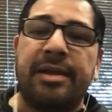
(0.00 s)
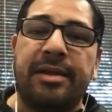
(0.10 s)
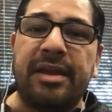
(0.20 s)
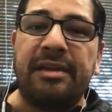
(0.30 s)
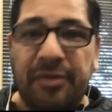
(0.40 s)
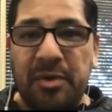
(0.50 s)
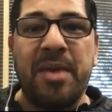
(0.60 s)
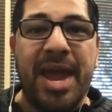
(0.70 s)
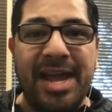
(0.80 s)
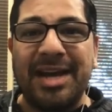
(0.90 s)
If you
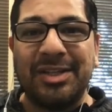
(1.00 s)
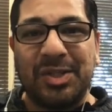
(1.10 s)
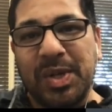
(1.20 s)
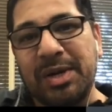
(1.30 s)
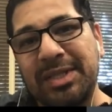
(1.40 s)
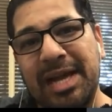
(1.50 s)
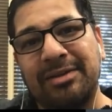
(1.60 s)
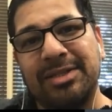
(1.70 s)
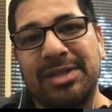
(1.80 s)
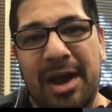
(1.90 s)
make
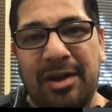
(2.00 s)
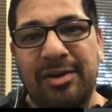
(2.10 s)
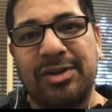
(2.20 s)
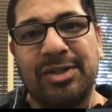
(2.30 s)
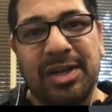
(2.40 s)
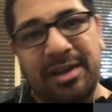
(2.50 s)
$200,000,